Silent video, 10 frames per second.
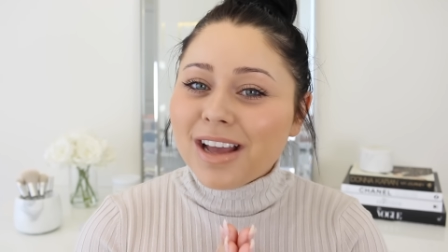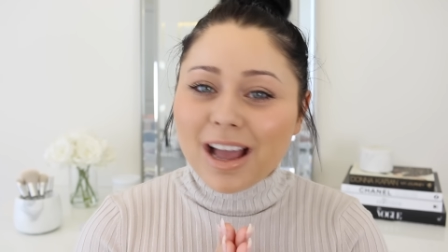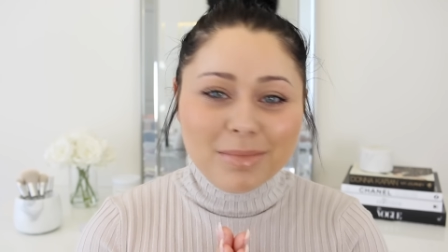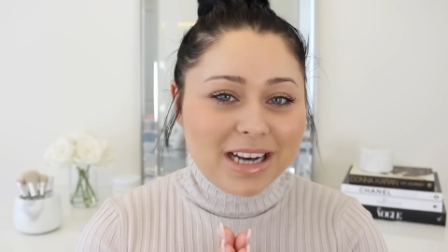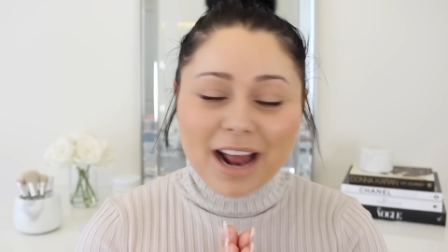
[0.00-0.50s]

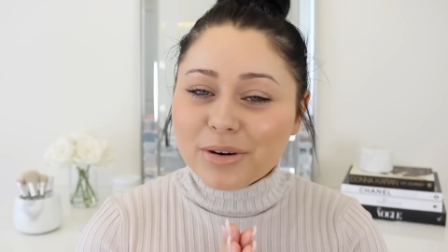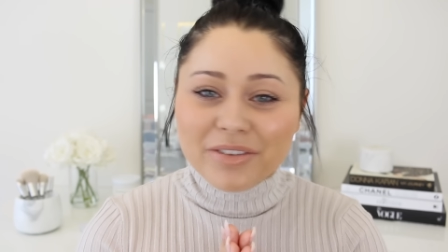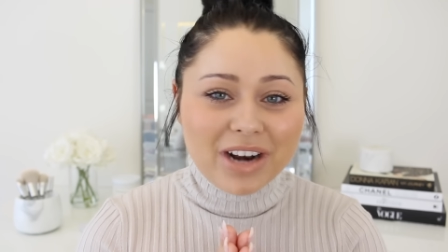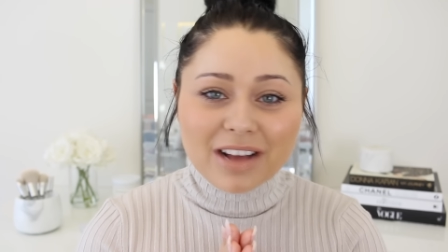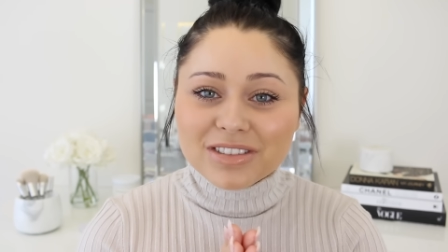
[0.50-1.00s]
I mean, I don't
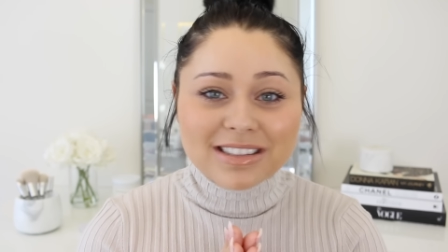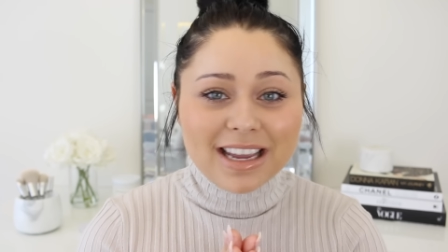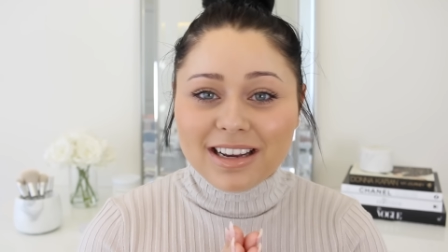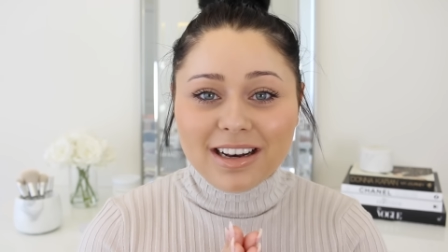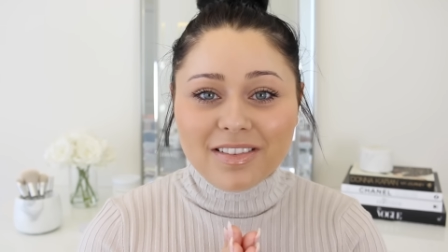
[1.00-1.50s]
even have to
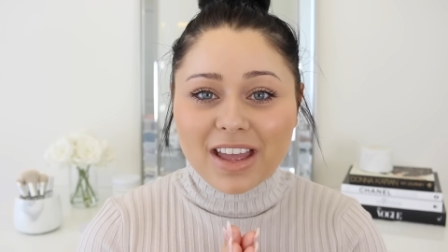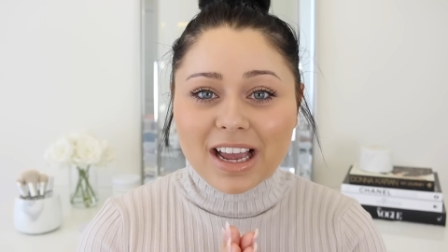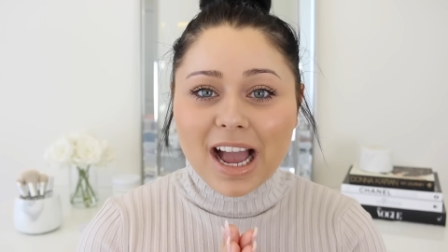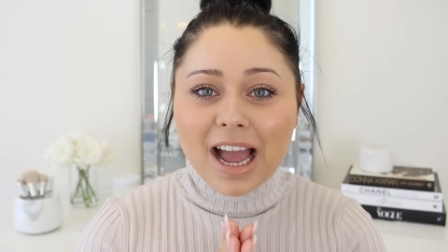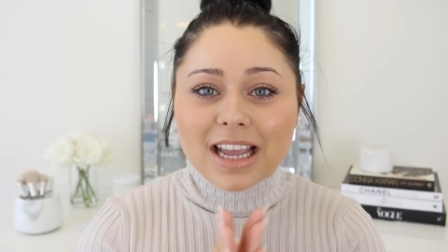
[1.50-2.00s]
say
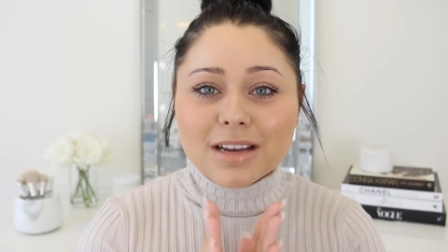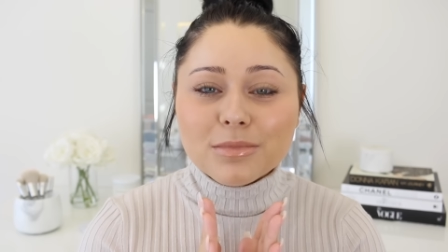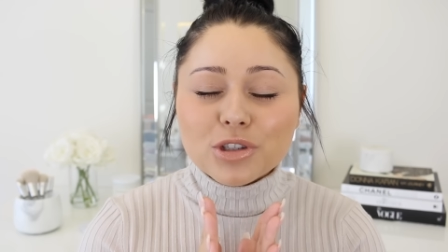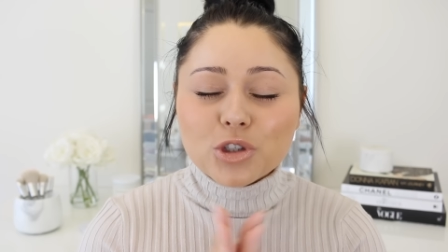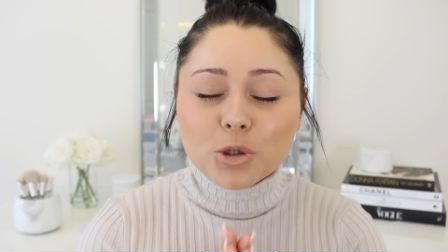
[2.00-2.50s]
anything. I
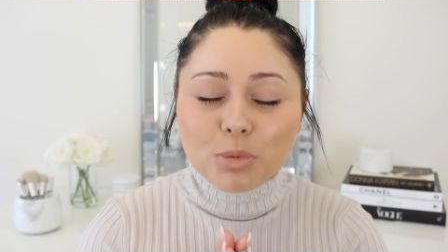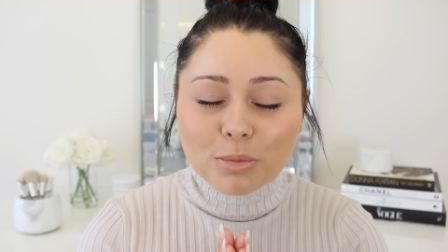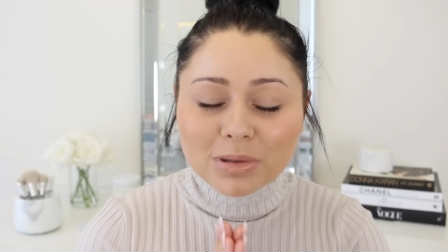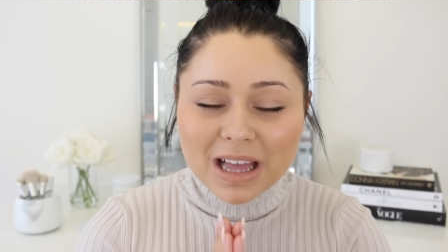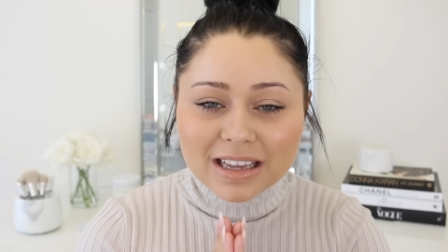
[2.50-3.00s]
am super
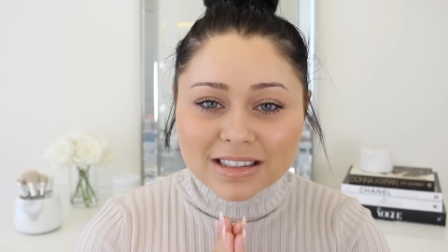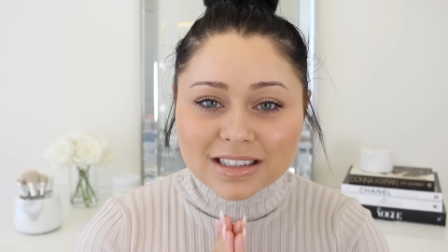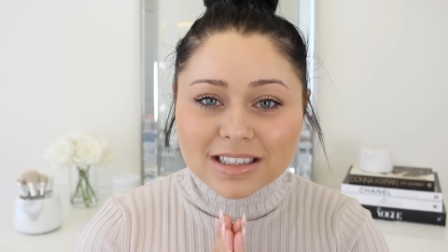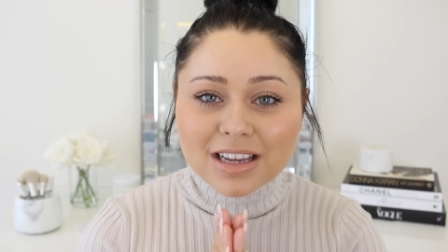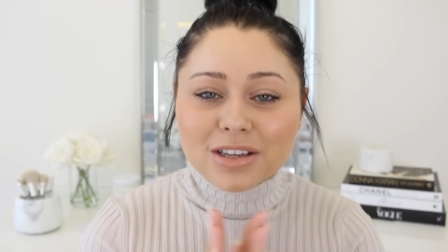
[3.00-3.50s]

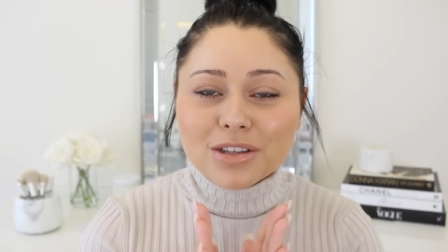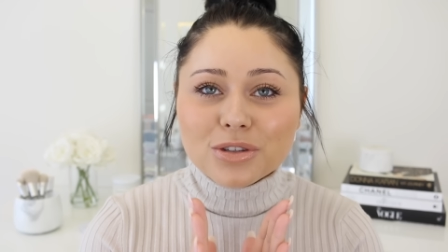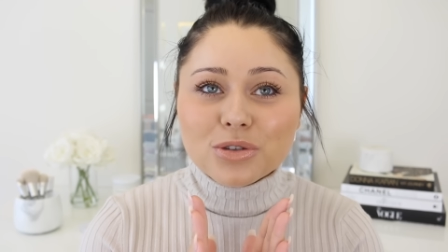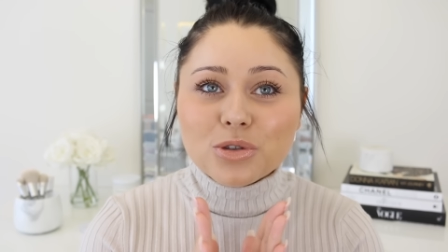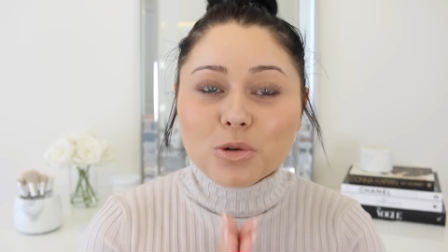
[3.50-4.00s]
blessed.
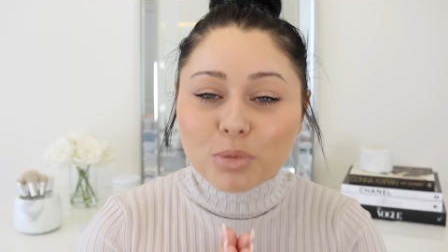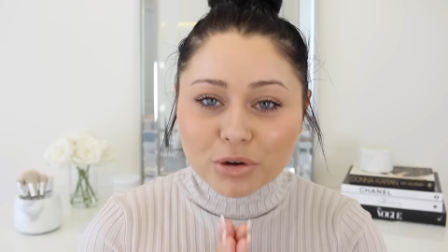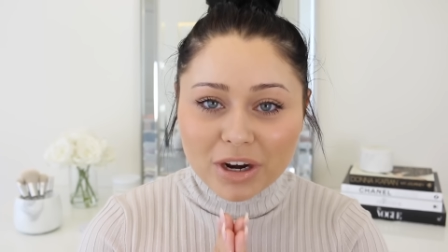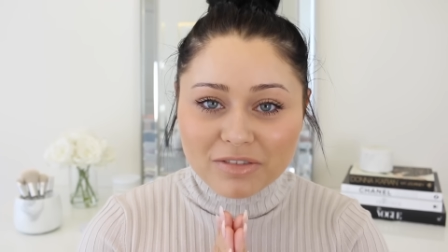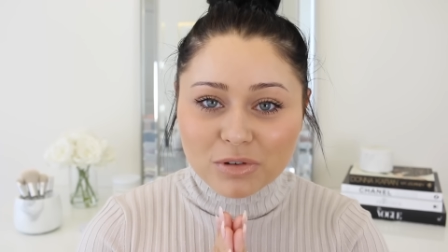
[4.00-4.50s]
Super
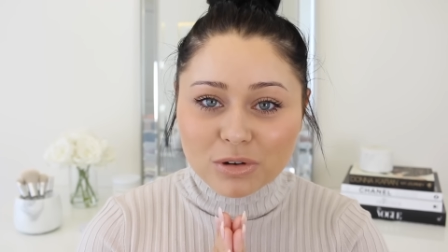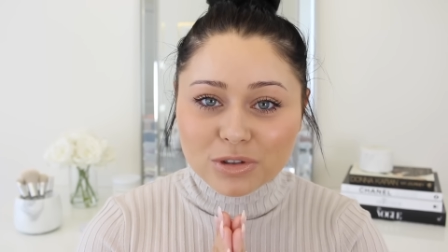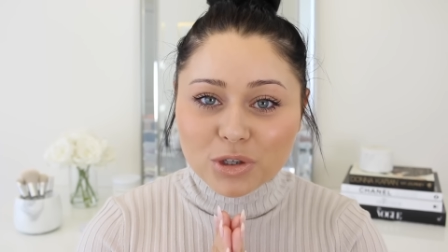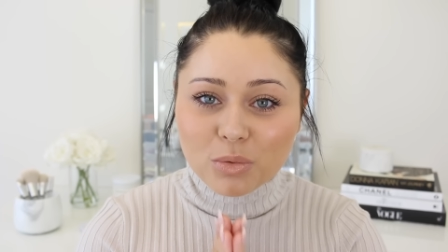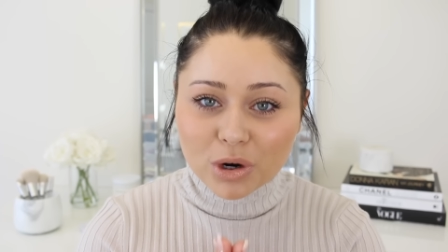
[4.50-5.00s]
grateful
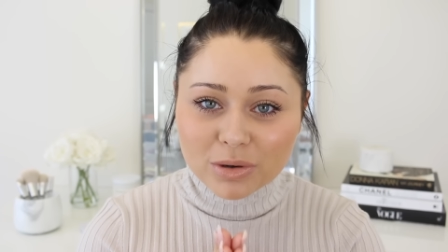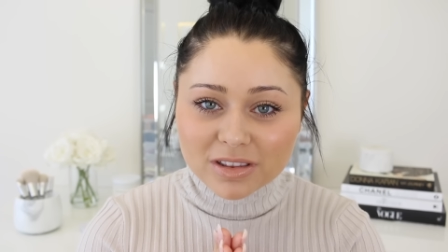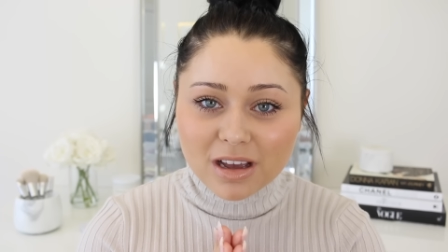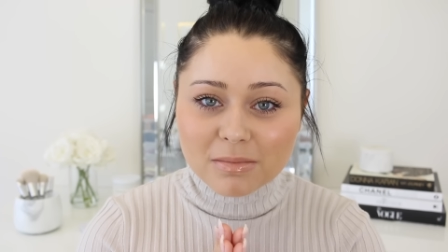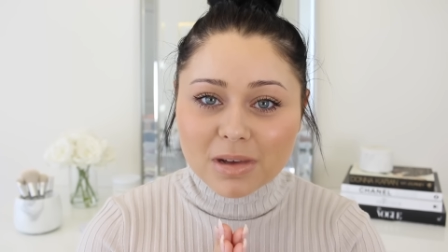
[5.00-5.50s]
to work with
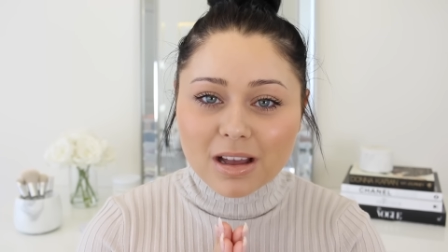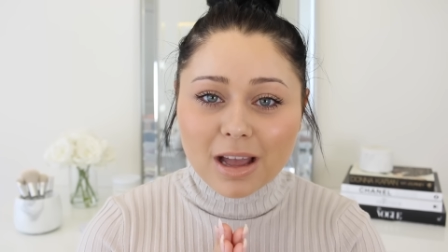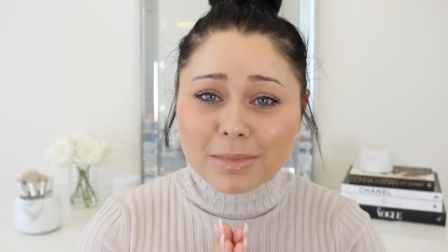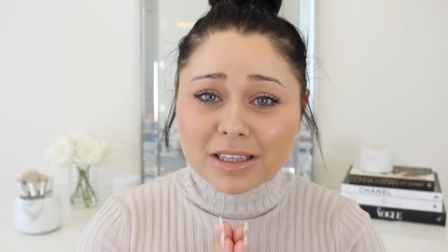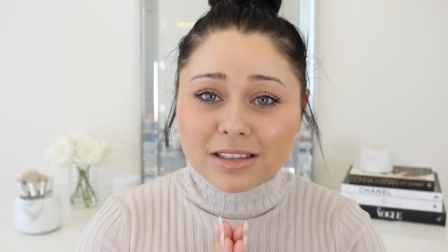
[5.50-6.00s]
them.
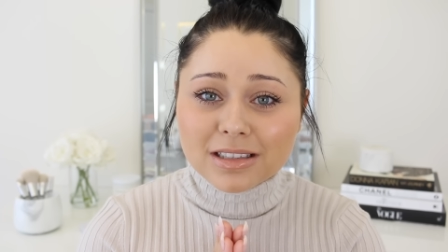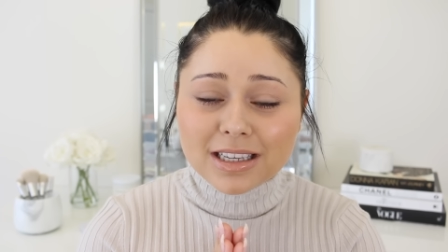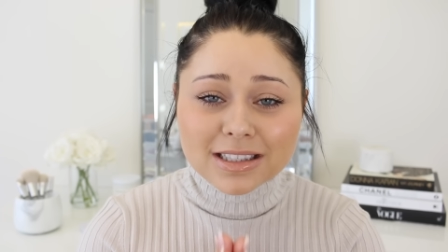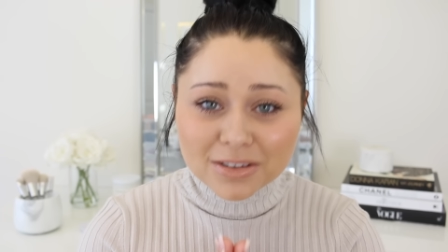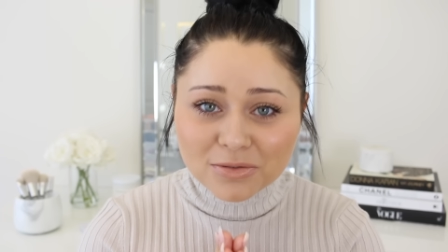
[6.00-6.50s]
I mean,
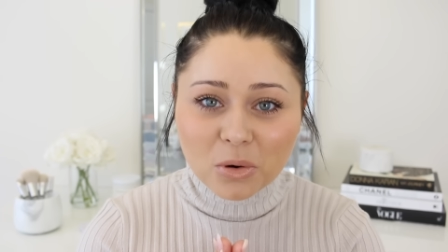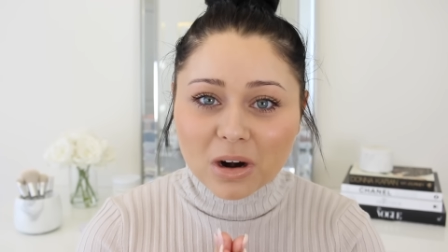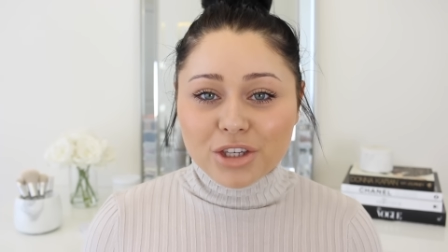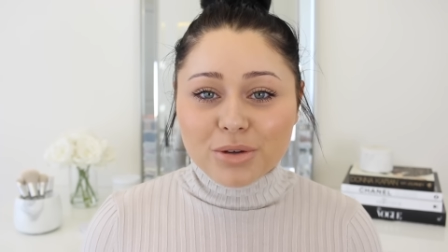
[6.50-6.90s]
it's Sephora.